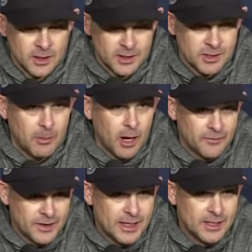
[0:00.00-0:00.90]
some
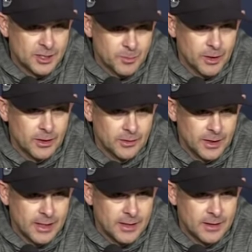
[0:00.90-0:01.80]
off days sprinkled
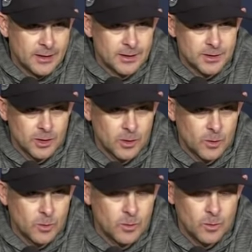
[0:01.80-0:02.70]
in,
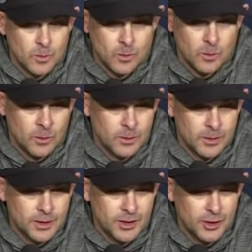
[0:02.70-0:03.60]
so
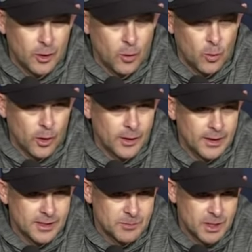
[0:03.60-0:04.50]
you don't
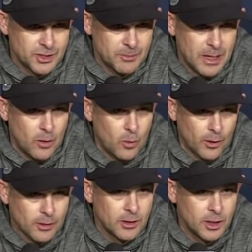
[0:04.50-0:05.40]
worry as much about
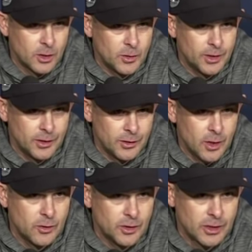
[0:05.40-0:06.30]
workload.
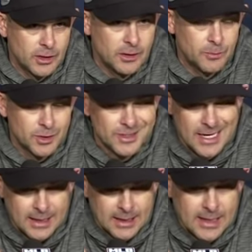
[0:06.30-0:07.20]
You can
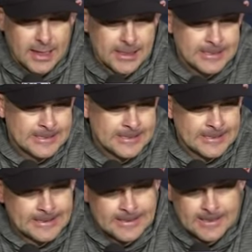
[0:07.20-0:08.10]
protect guys.
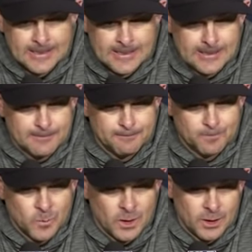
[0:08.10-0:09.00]

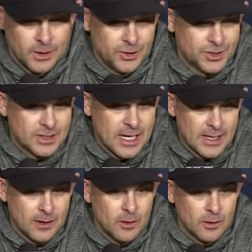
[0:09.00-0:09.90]
You just
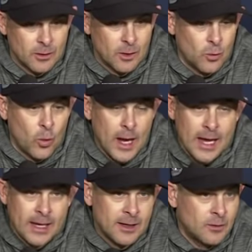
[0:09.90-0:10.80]
kind of
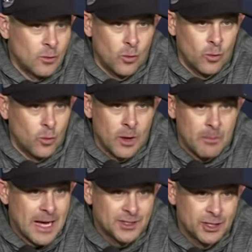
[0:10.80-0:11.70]
weigh what
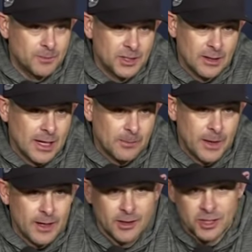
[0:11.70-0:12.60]
matchups you like
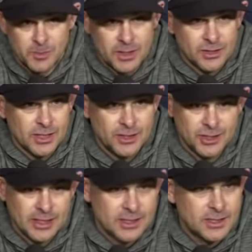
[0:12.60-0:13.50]
better, especially as
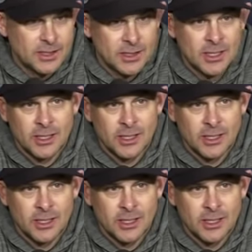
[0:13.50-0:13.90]
you get to